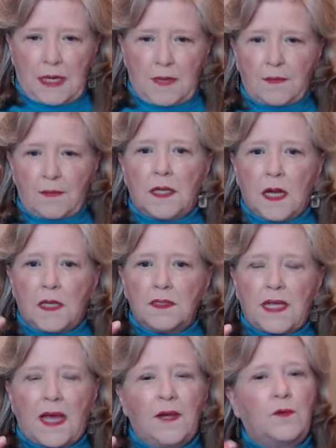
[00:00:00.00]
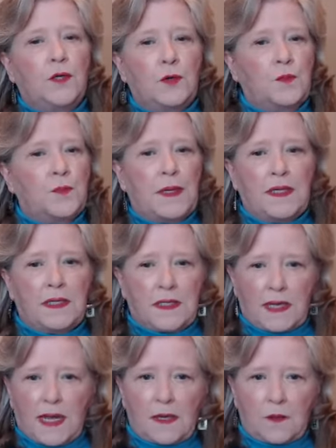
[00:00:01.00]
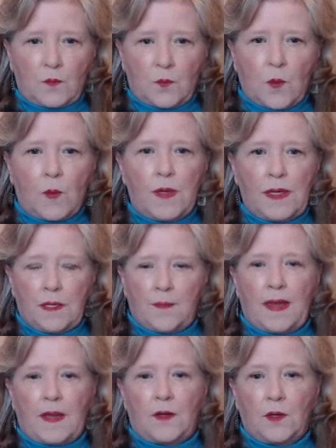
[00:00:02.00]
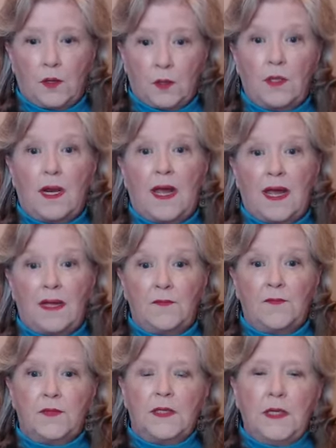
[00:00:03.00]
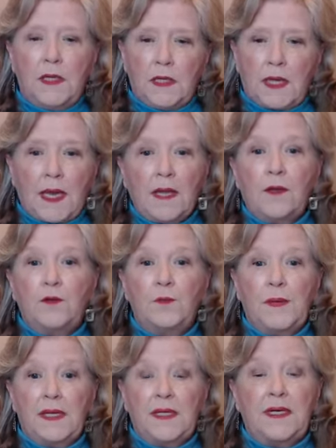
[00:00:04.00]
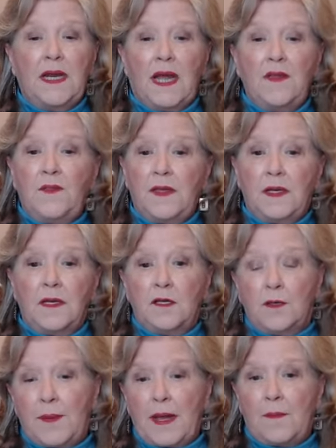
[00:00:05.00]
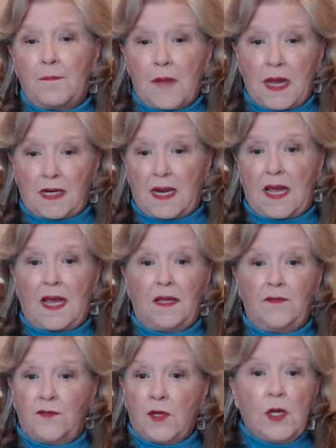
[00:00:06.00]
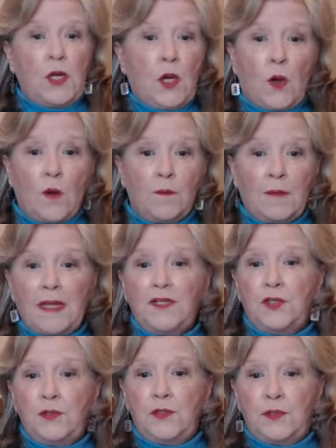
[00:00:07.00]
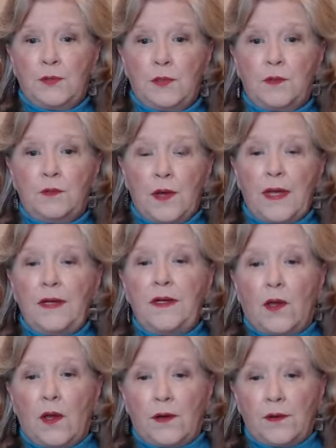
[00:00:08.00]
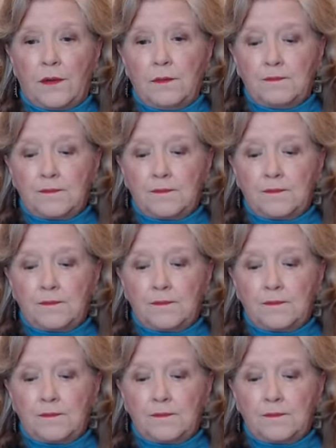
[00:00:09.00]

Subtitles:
I don't go to bed at night worrying about her life. I go to bed at night thinking about my life or my 2-year-old granddaughter.